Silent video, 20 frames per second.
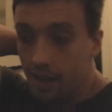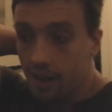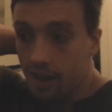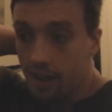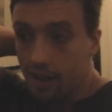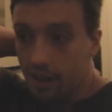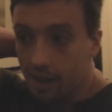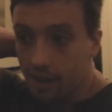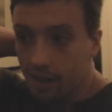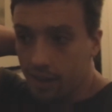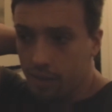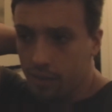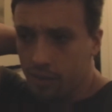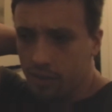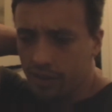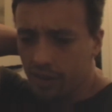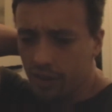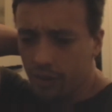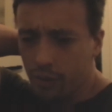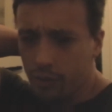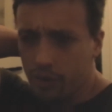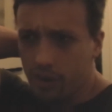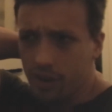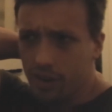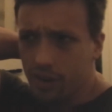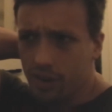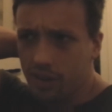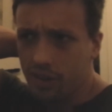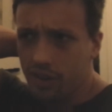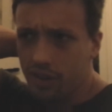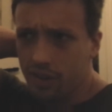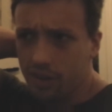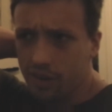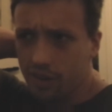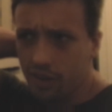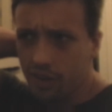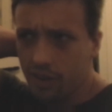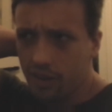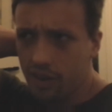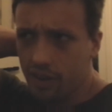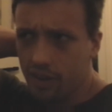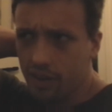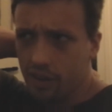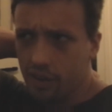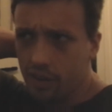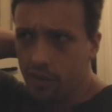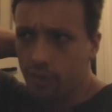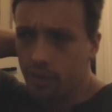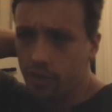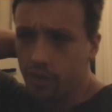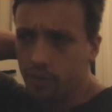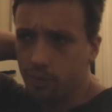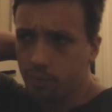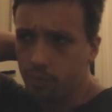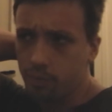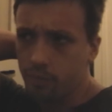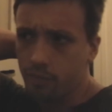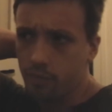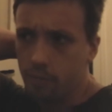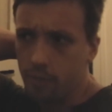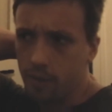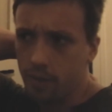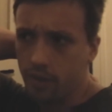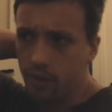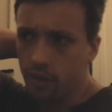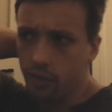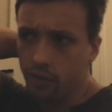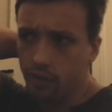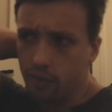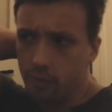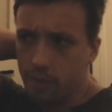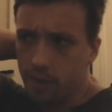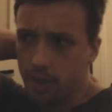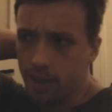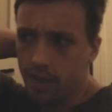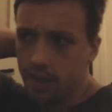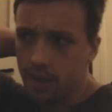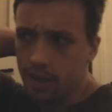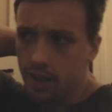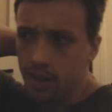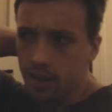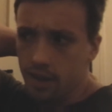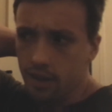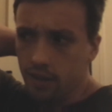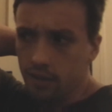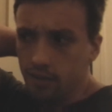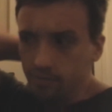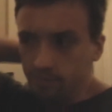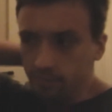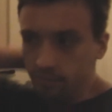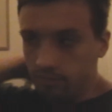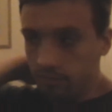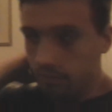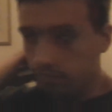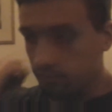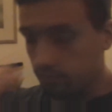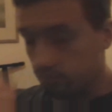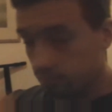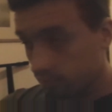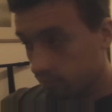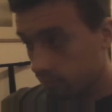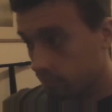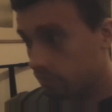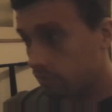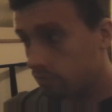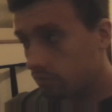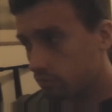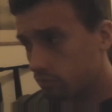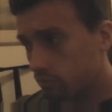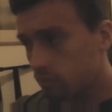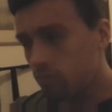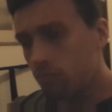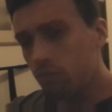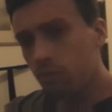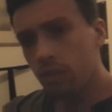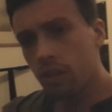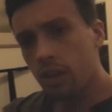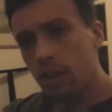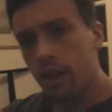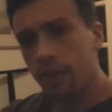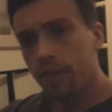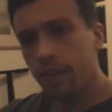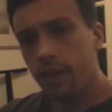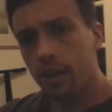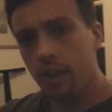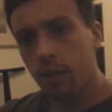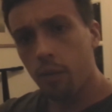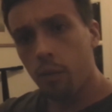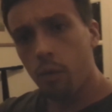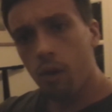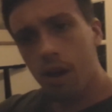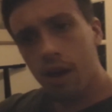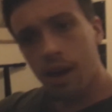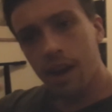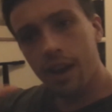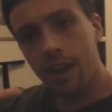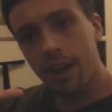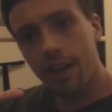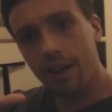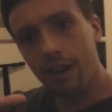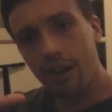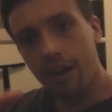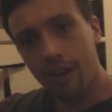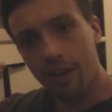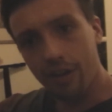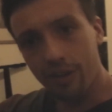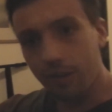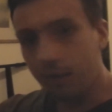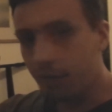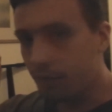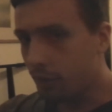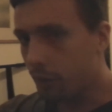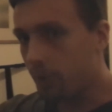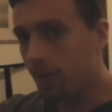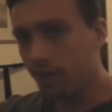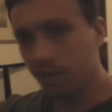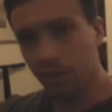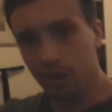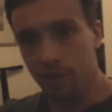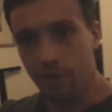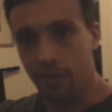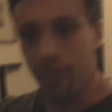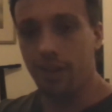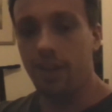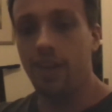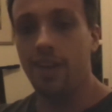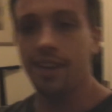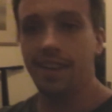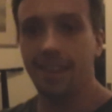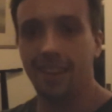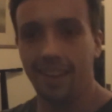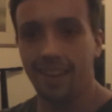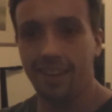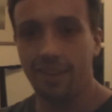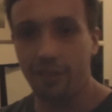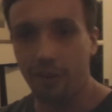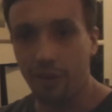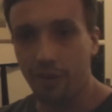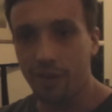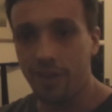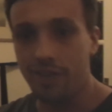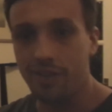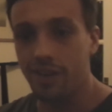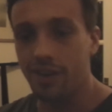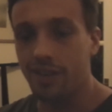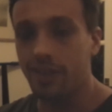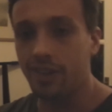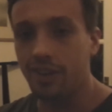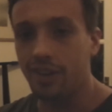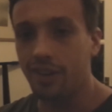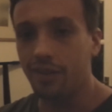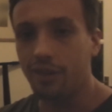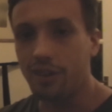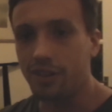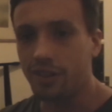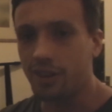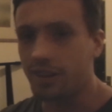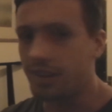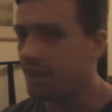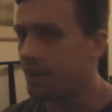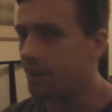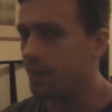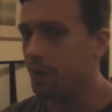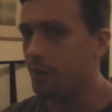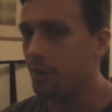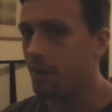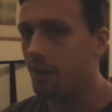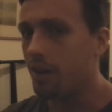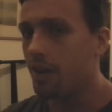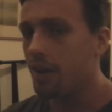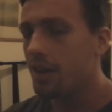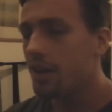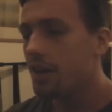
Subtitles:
Especially this week, when it's over, that's the busiest for me. And I'll tell you why as soon as the week's over, if you're interested, which I doubt you are.